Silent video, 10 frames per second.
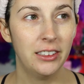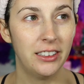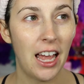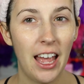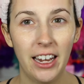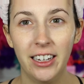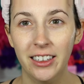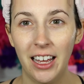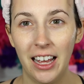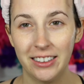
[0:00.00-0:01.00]
dead
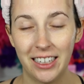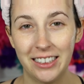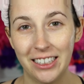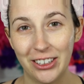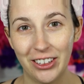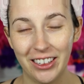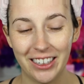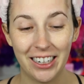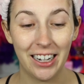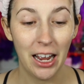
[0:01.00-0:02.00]
as I did
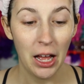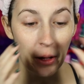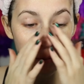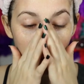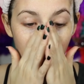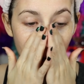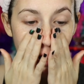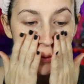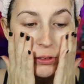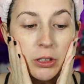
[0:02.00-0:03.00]
earlier. But
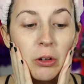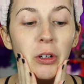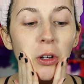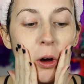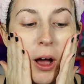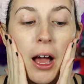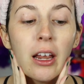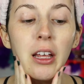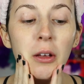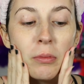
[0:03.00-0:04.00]
I'm just going to go
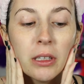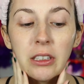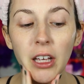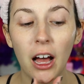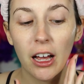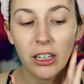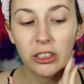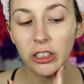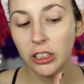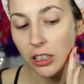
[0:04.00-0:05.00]
ahead and
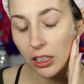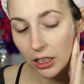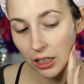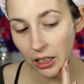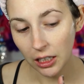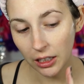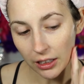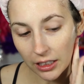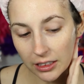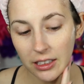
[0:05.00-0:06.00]
massage
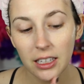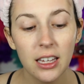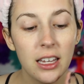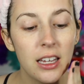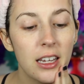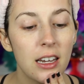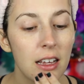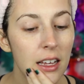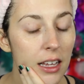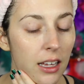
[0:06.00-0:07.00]
this in.
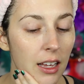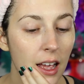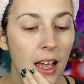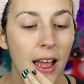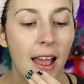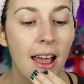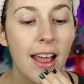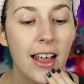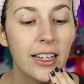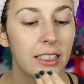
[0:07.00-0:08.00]

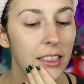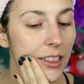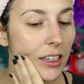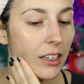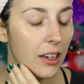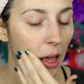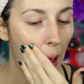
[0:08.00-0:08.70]
It doesn't